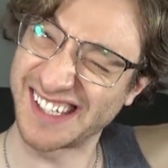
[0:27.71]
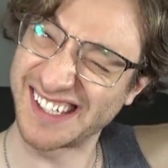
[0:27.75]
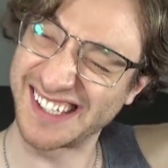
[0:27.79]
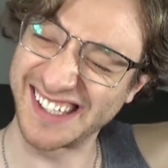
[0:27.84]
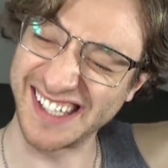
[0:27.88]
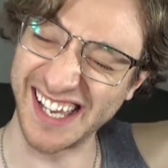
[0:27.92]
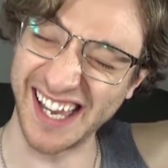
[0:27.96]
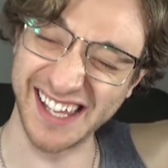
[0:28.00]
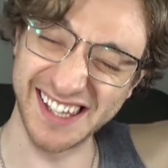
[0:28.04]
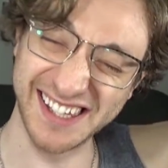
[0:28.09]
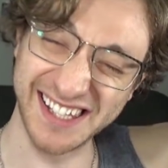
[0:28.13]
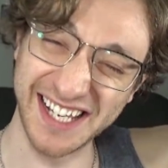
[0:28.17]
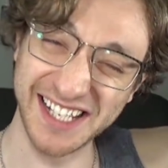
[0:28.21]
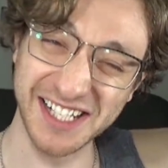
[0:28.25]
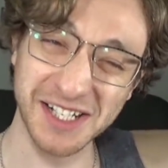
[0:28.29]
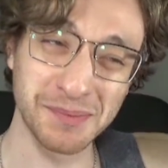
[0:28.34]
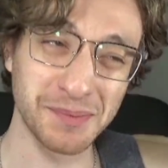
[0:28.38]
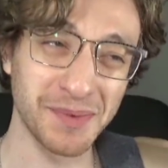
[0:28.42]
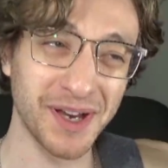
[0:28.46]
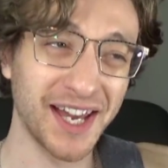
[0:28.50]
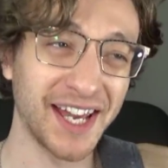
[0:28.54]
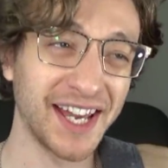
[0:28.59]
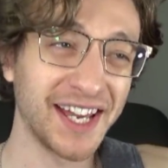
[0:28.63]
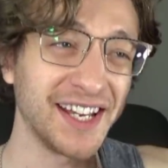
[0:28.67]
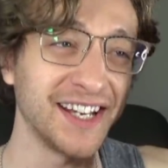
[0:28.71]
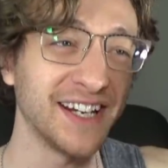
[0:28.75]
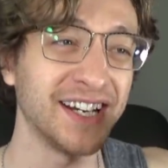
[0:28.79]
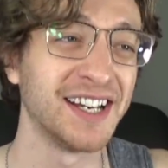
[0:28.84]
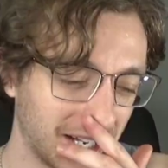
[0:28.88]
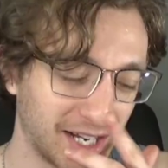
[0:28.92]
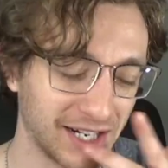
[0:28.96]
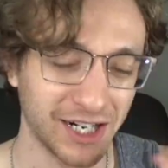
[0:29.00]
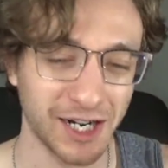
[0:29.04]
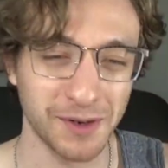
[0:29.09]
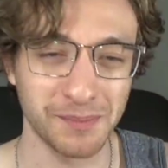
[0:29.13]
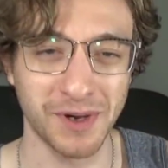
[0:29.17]
Yeah, the end of May.
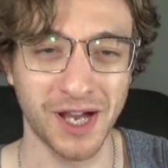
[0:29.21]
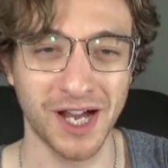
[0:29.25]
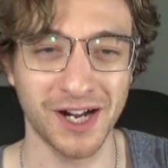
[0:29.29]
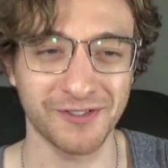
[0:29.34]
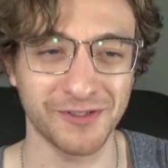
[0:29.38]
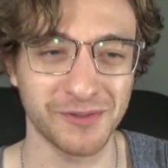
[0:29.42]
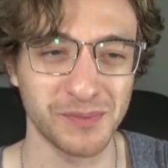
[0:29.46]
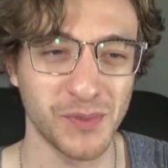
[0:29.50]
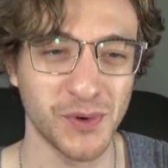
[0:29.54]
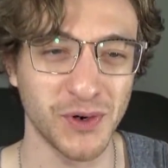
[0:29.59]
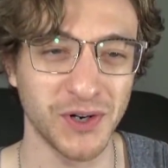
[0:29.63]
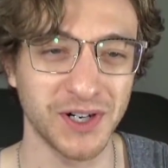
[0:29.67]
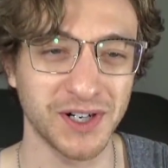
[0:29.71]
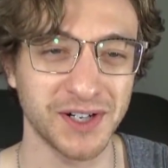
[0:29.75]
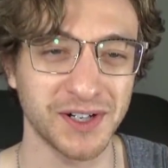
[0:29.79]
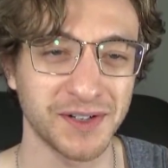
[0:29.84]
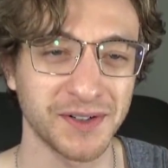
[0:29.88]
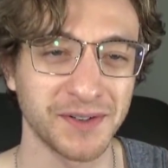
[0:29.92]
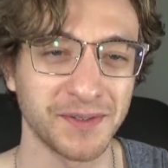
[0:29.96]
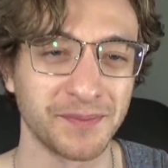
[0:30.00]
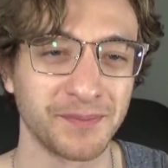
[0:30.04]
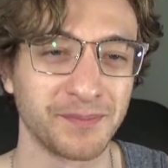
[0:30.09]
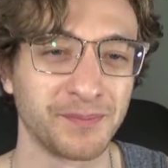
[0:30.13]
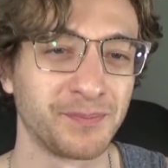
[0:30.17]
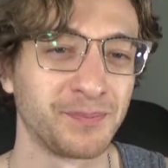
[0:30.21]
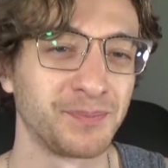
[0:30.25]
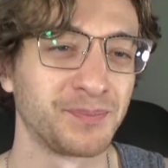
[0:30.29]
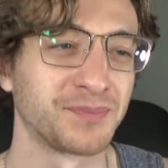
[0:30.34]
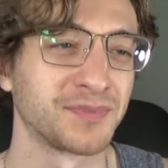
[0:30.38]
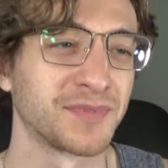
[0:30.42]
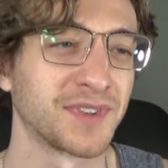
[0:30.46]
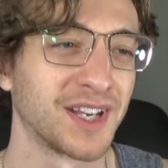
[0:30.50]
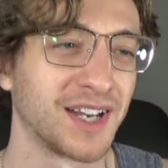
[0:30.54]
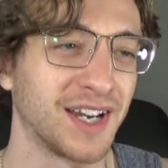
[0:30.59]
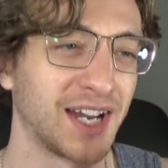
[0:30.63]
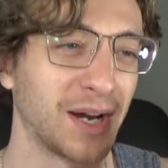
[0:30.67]
I got back from work,
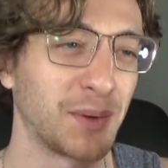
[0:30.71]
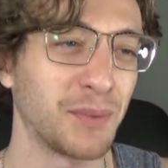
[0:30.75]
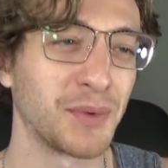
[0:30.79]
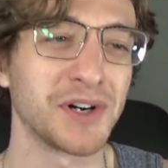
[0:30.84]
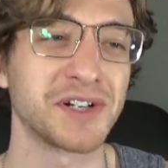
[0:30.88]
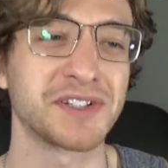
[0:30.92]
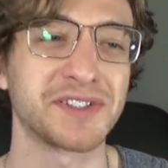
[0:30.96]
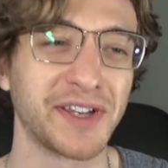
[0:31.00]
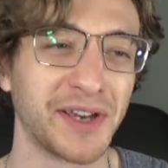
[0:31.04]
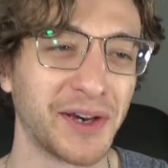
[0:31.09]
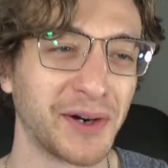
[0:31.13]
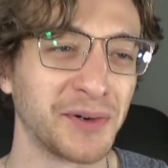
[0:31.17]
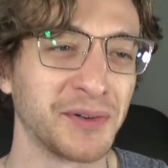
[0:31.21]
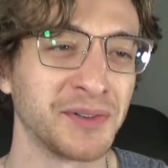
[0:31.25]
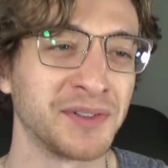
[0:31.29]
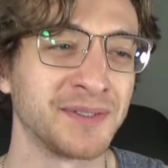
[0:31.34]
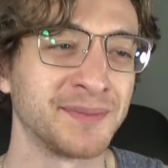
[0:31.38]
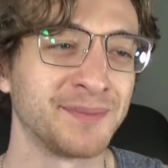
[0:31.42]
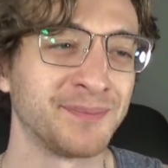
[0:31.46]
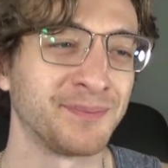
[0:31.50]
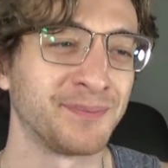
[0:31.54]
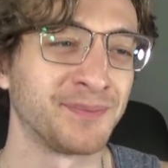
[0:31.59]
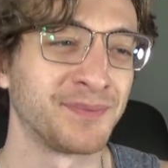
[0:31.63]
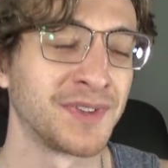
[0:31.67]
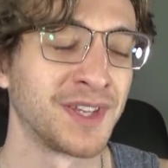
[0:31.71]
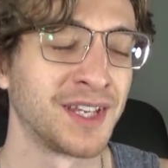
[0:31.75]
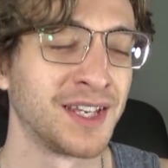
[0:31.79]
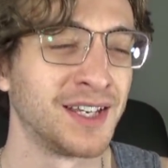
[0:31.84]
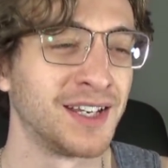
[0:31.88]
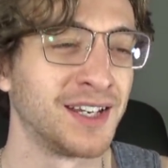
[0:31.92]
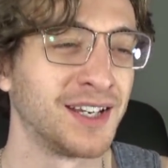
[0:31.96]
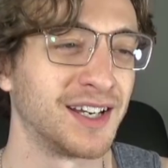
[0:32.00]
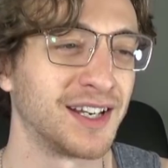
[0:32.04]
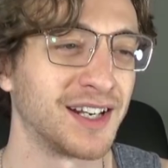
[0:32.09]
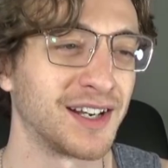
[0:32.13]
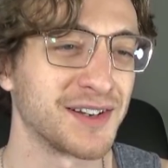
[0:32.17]
I worked out,
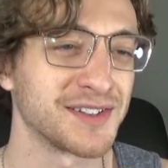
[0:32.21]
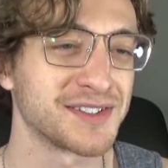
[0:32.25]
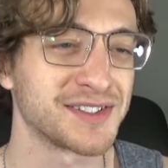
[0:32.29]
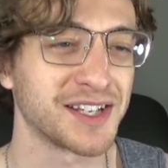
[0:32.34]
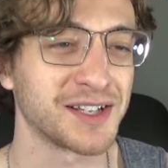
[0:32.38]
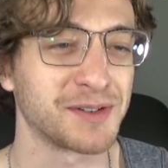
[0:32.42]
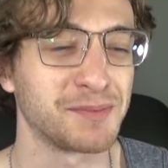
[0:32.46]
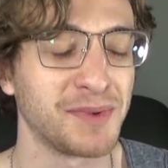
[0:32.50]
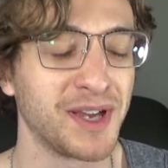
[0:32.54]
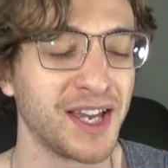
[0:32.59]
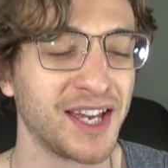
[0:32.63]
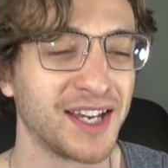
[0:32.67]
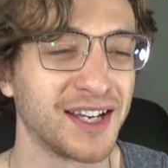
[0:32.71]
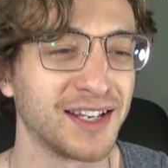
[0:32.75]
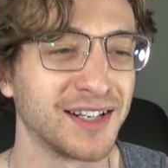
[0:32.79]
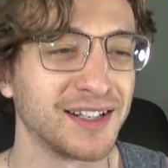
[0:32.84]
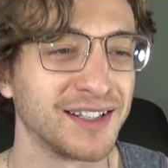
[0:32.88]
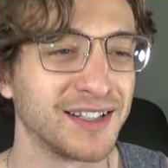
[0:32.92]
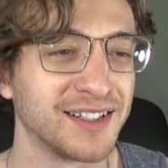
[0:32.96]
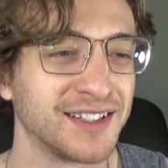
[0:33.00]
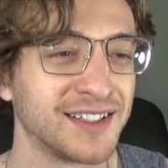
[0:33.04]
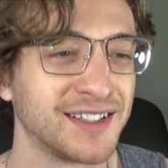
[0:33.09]
and I was like, man,